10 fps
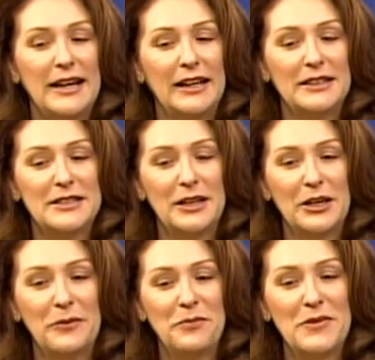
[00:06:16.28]
And
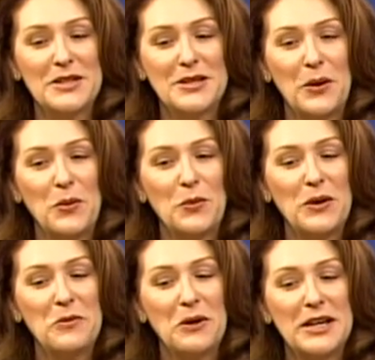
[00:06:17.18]
so
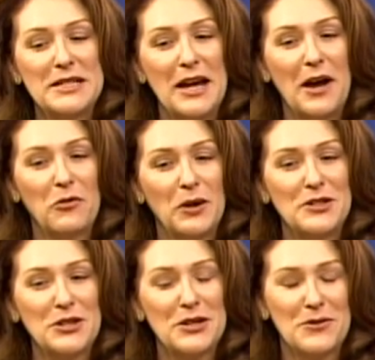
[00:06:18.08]
we wanted to have one
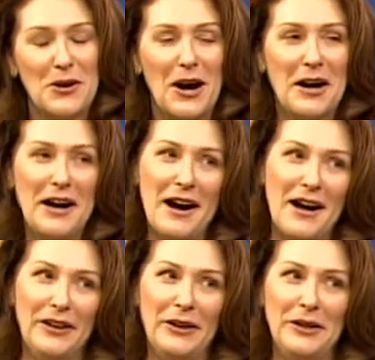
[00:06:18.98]
just for our
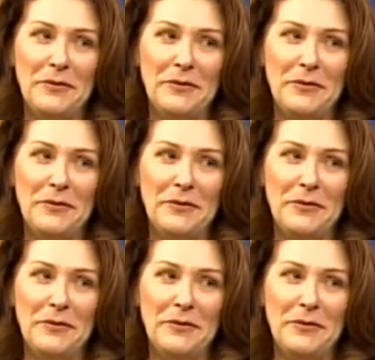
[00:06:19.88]
island.